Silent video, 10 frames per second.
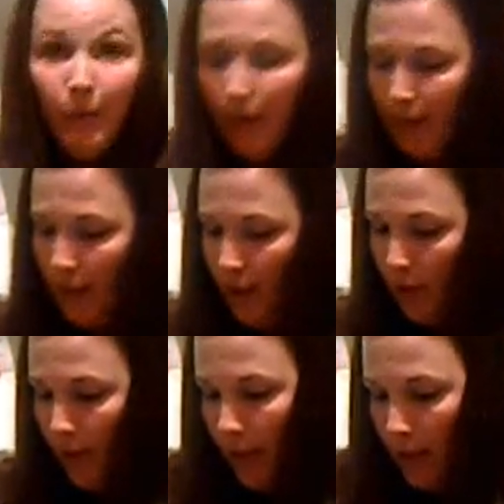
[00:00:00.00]
What I'm
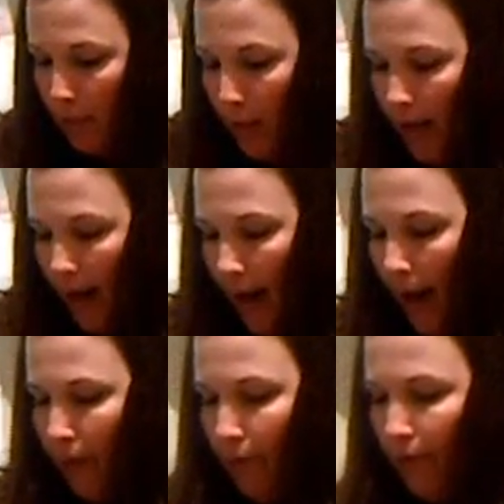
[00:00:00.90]
going to do is
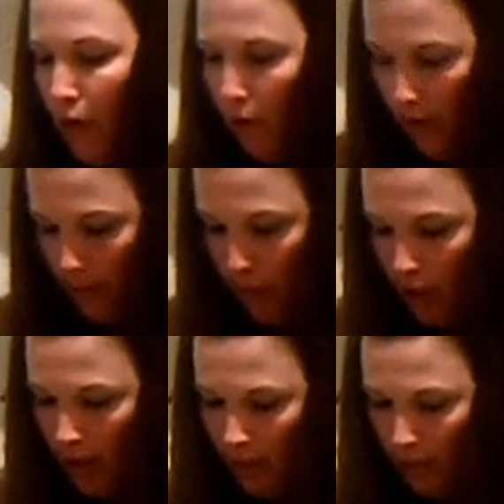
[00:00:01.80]
spread half of our
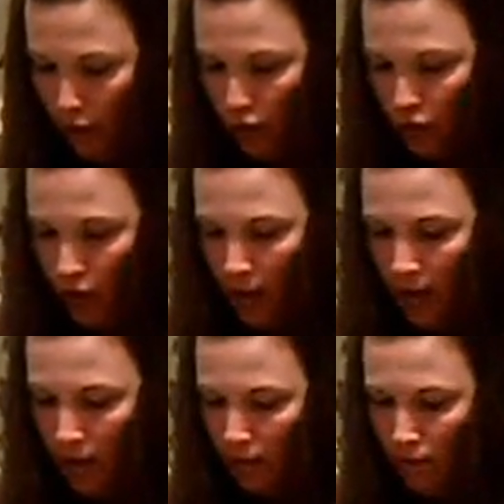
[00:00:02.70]
cream cheese
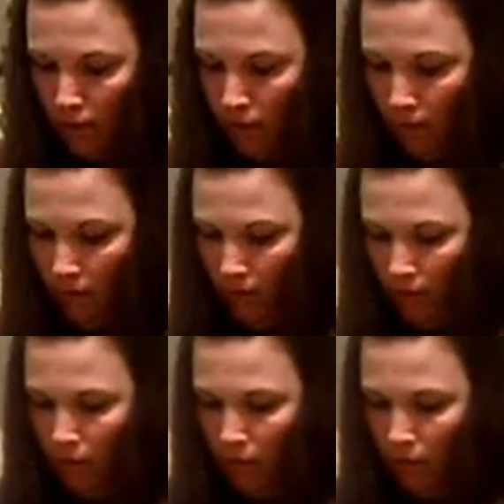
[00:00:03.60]
mixture on here.